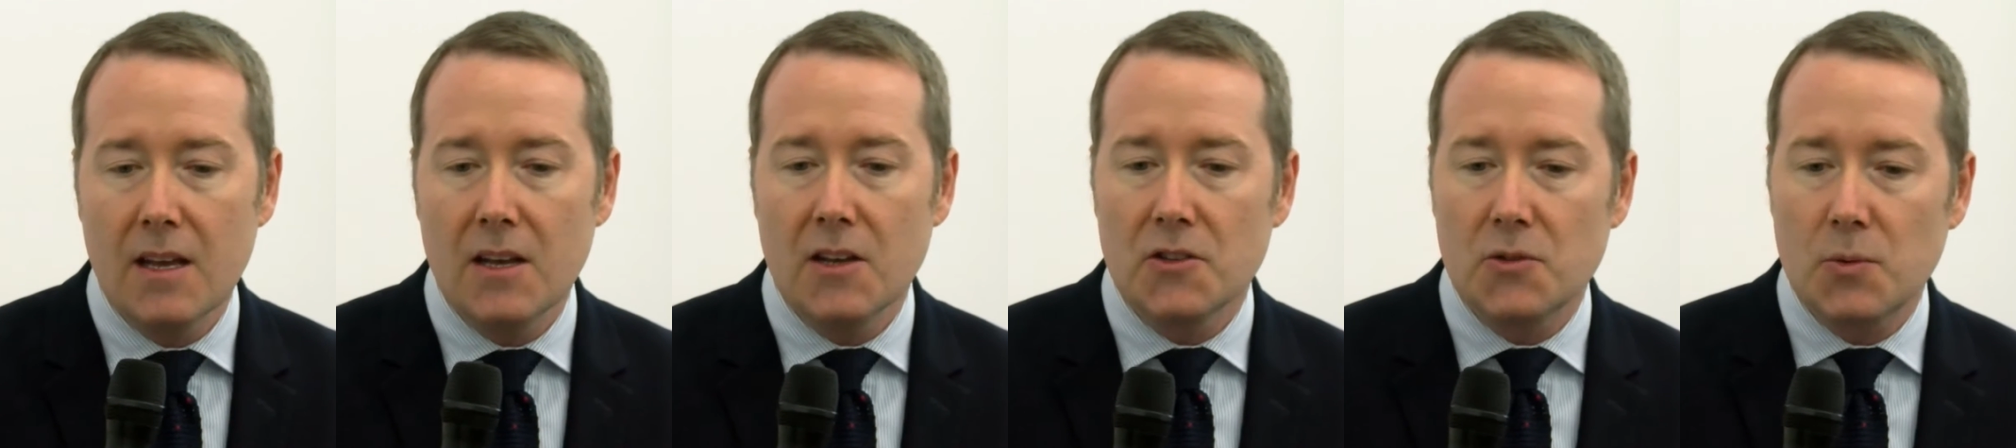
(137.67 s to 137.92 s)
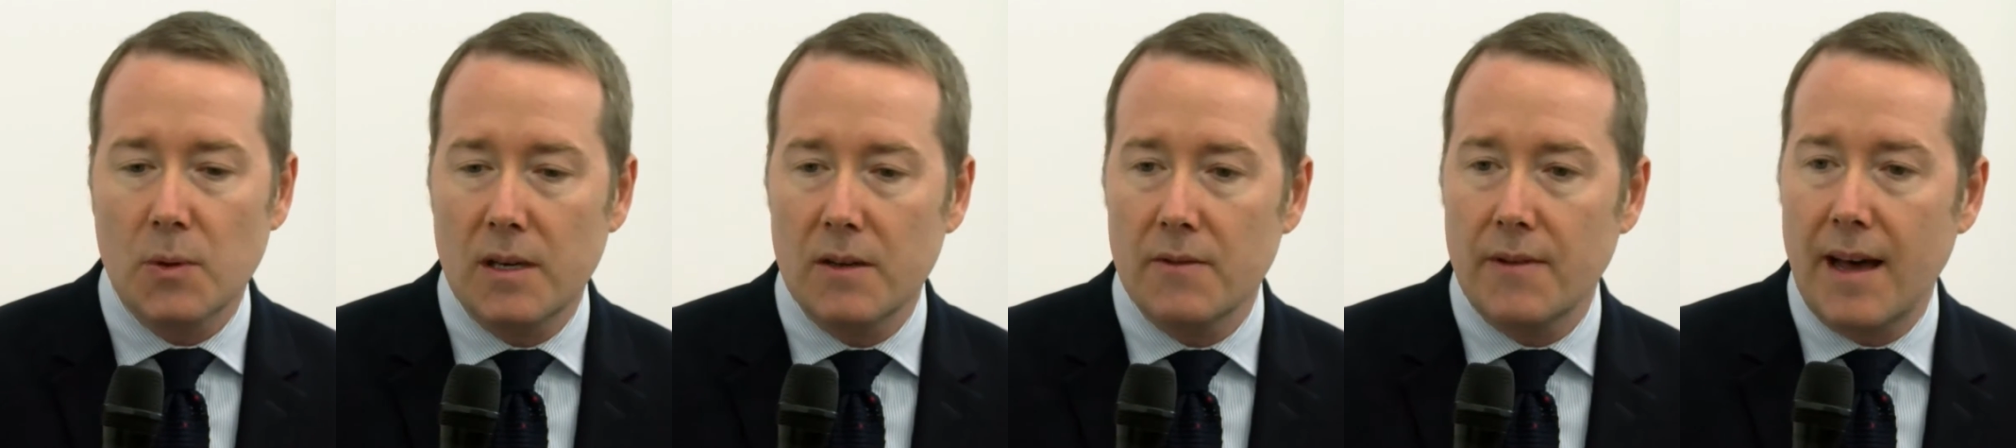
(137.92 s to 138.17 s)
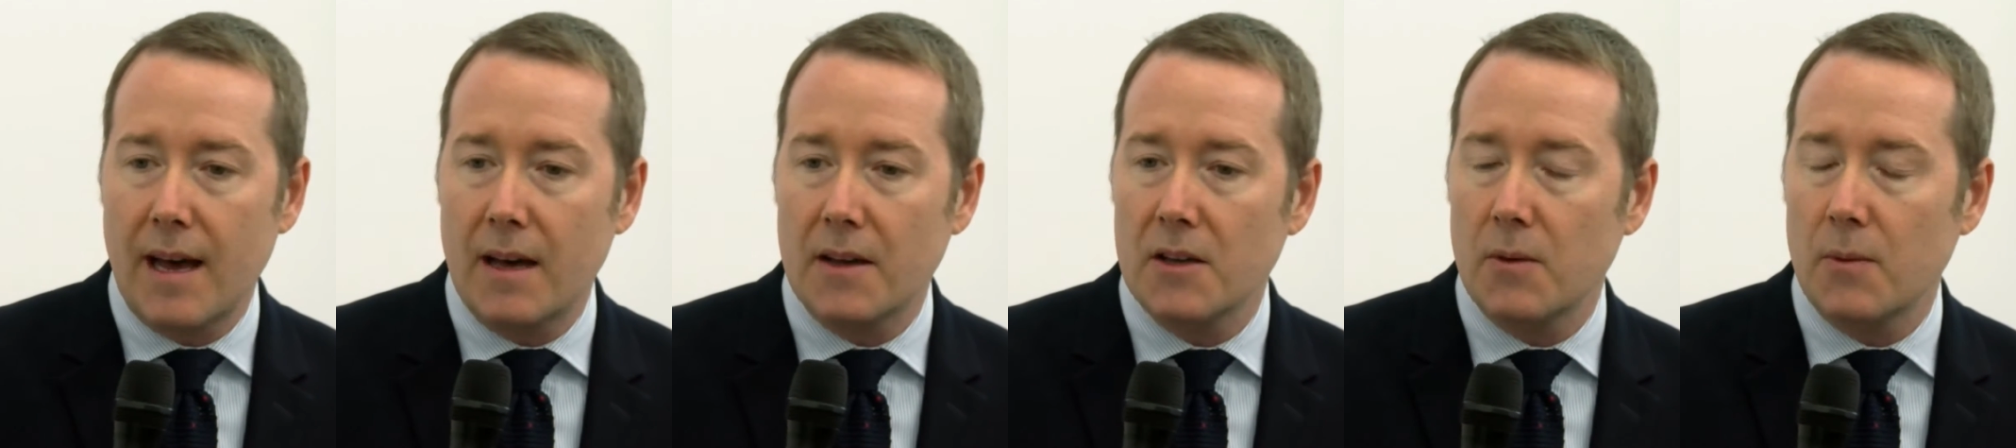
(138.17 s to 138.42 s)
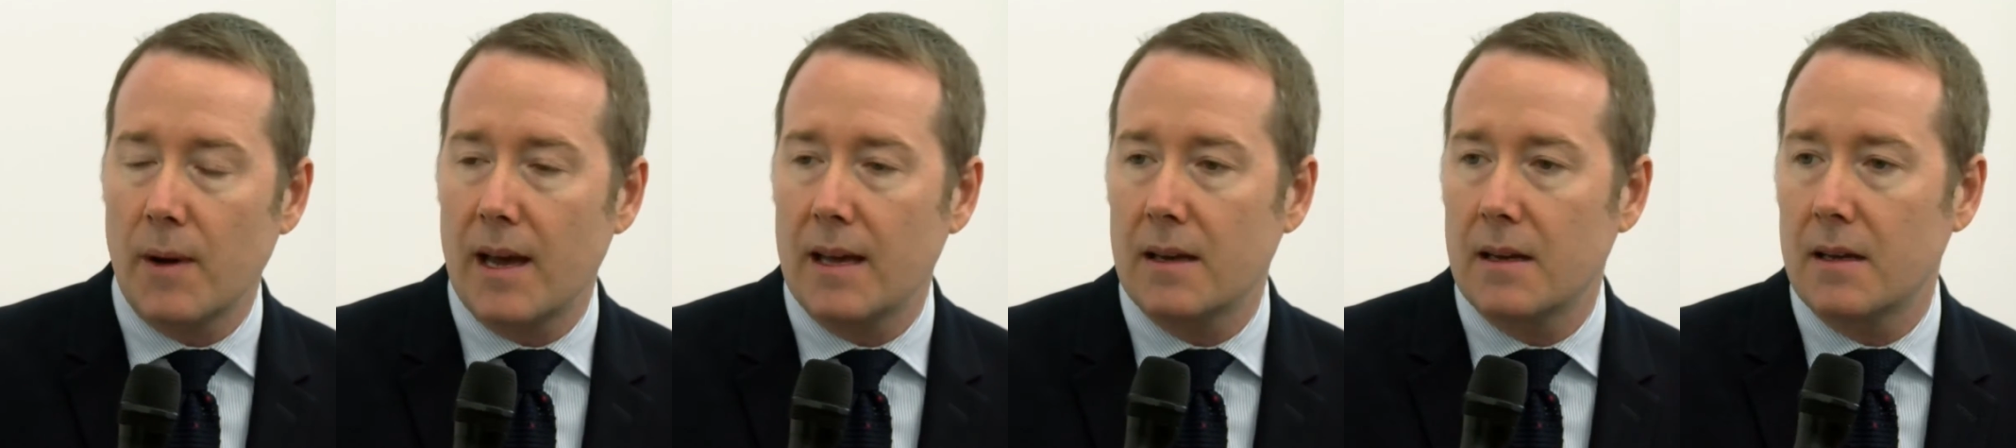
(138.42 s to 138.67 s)
So we
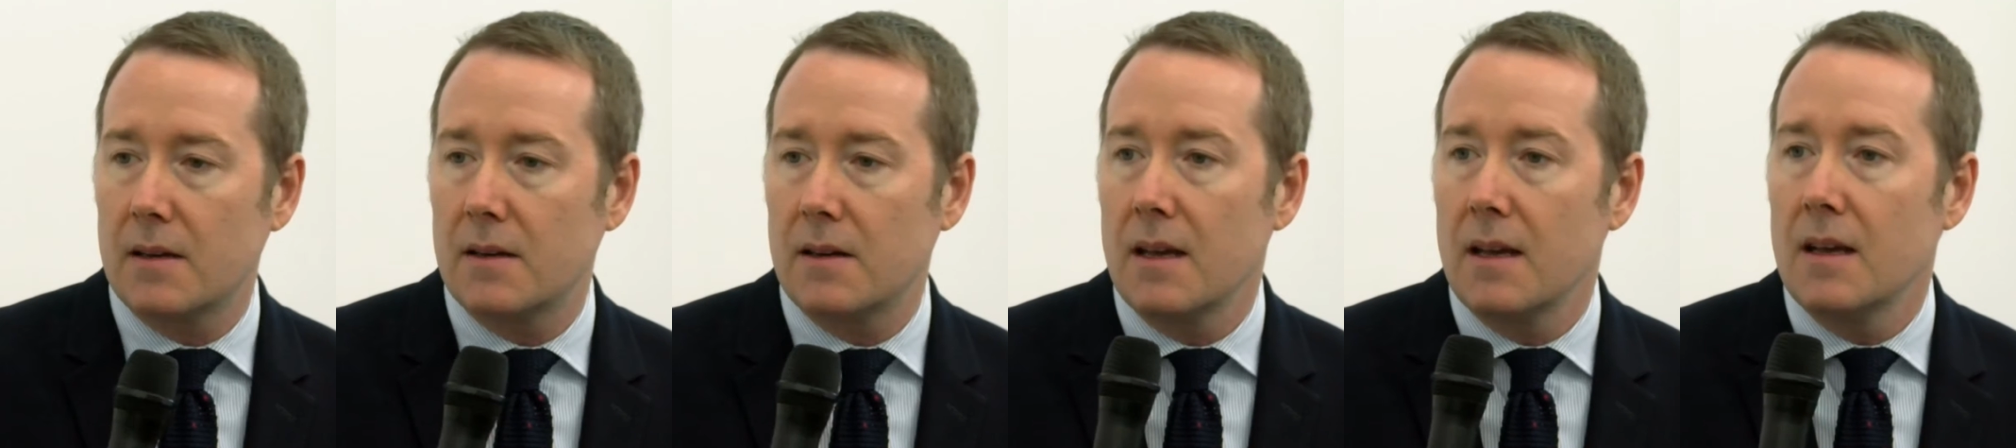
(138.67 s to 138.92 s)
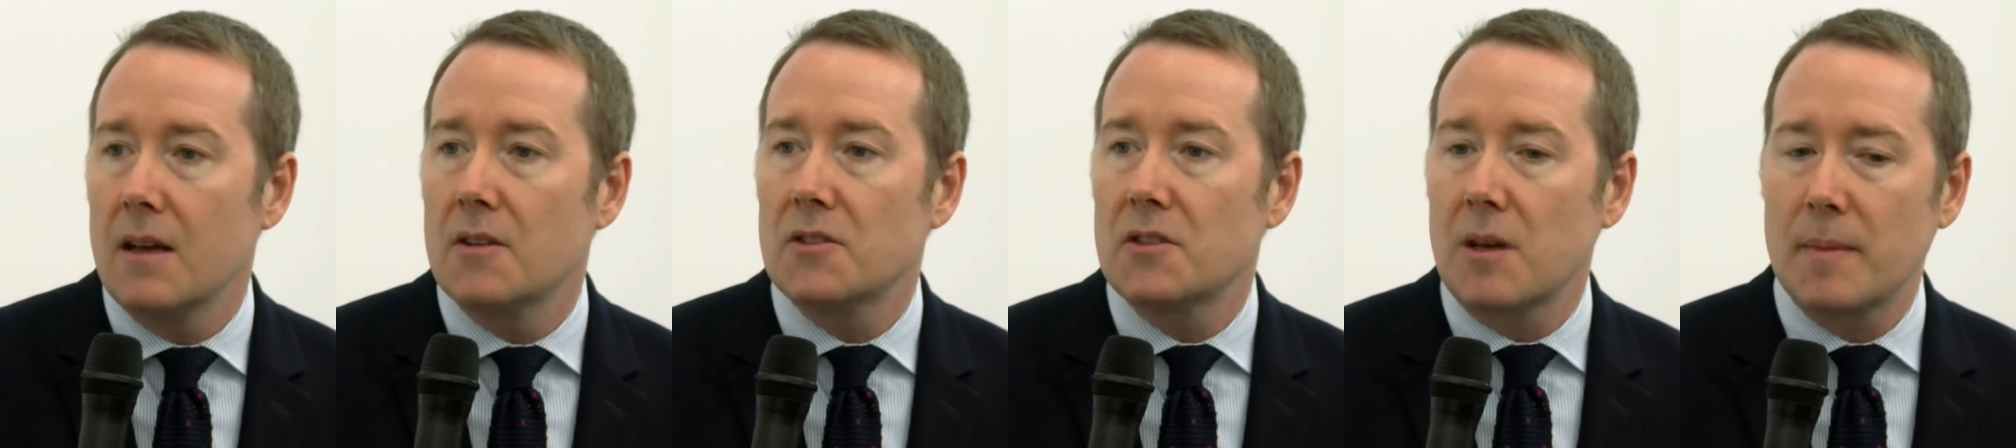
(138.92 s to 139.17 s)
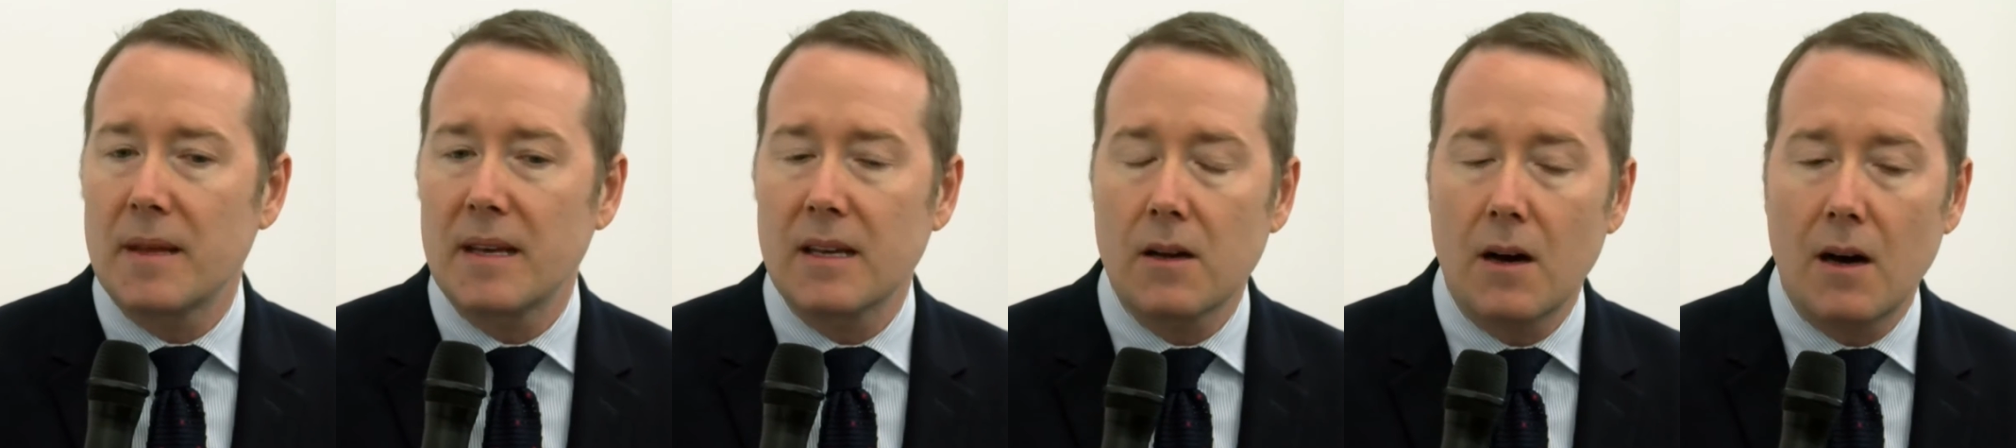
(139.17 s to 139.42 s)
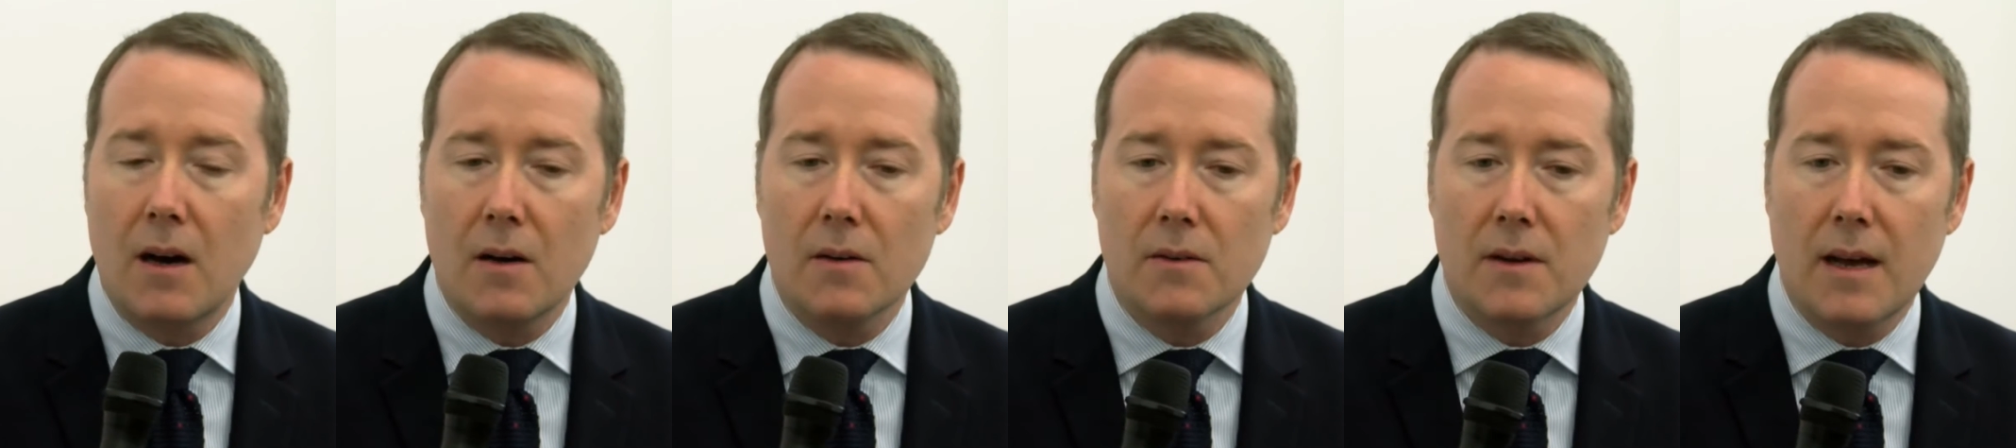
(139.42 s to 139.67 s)
evaluated something
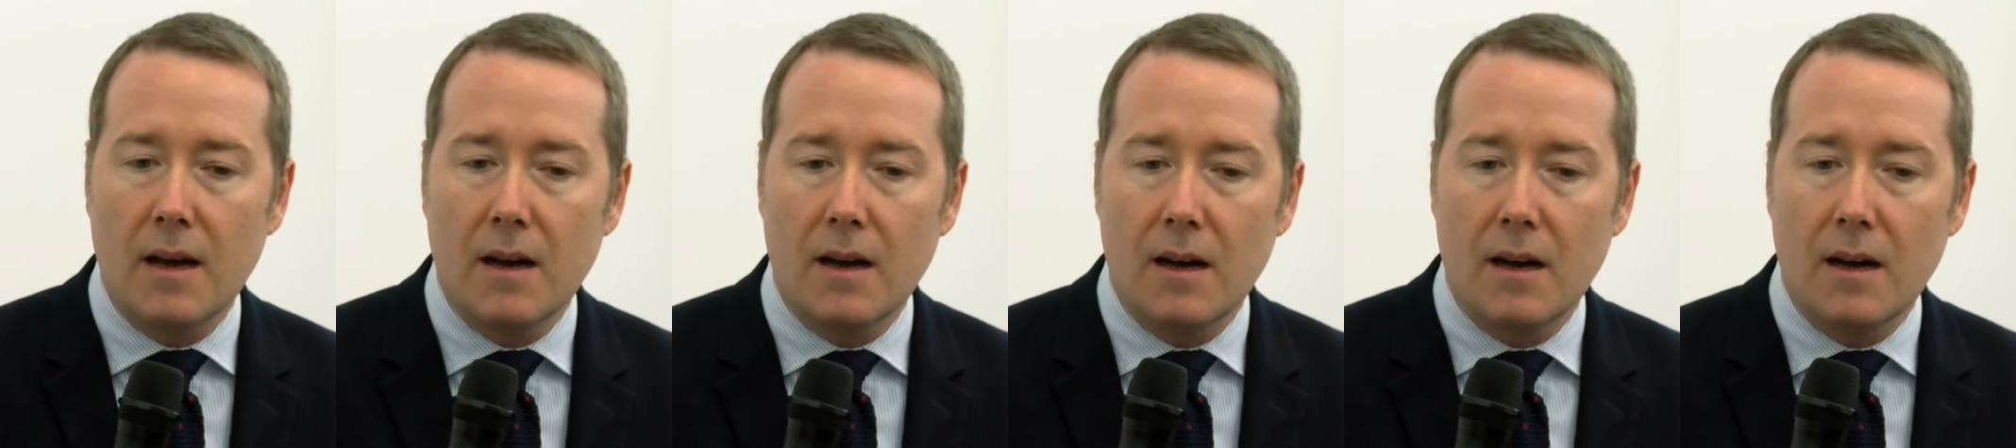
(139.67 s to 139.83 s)
called